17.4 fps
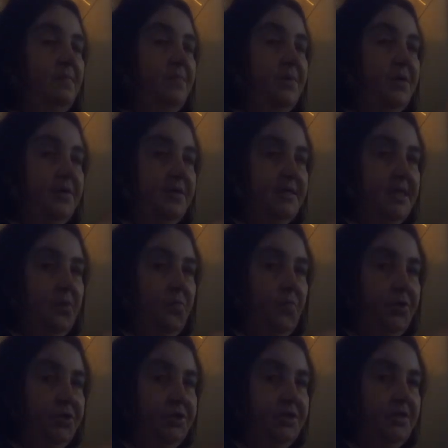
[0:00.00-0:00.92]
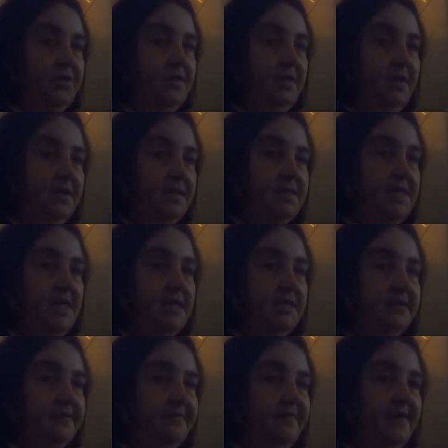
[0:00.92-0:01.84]
because they want you to think the
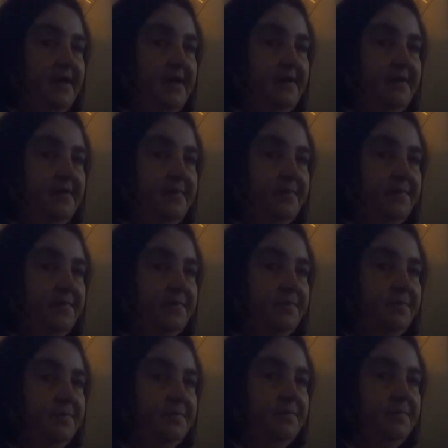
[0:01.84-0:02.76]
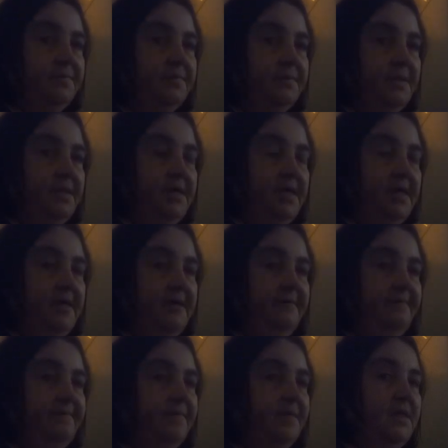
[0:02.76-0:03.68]
stars are fake,
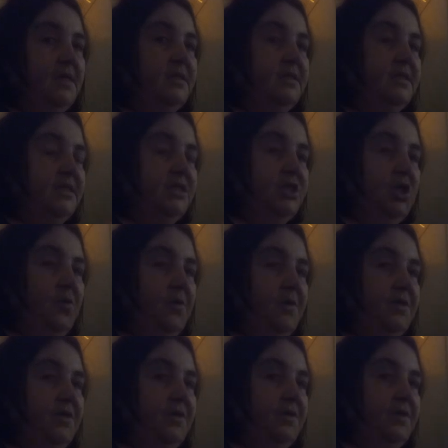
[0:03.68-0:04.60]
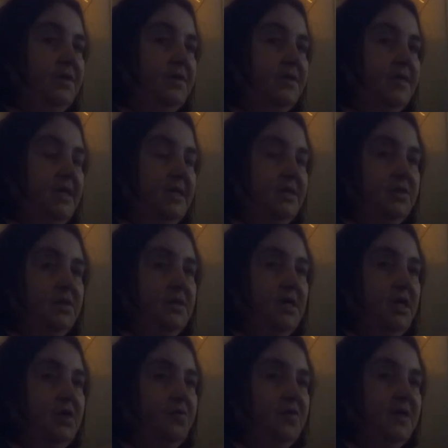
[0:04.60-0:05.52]
okay? They're showing you that they do
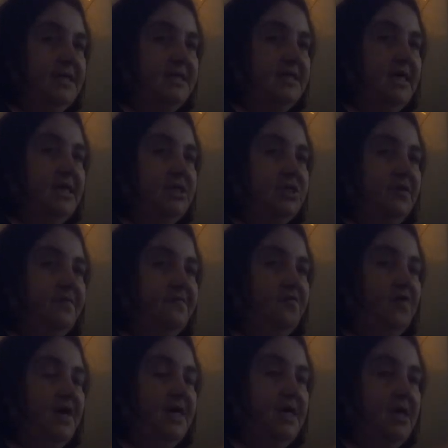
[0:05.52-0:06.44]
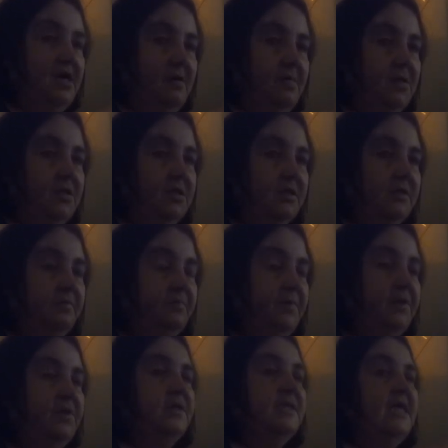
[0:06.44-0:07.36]
colorization of grading images
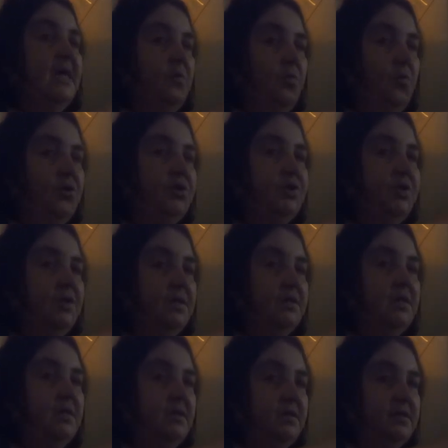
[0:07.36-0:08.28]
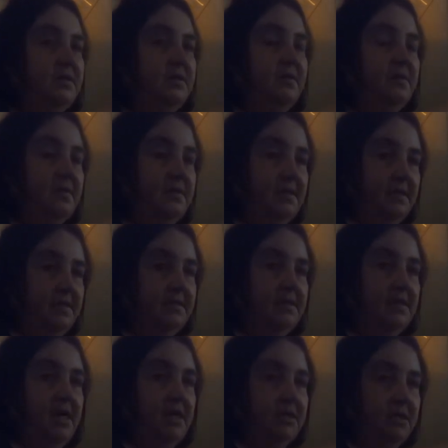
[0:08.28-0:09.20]
because they want you to see the
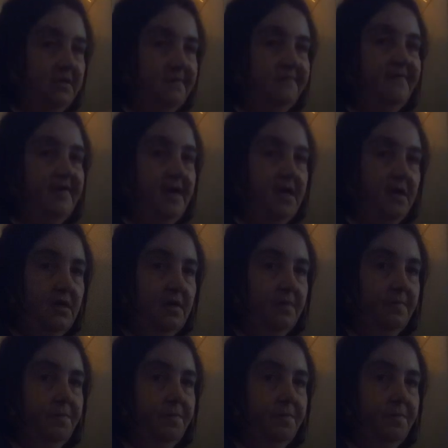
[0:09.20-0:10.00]
stars as fake.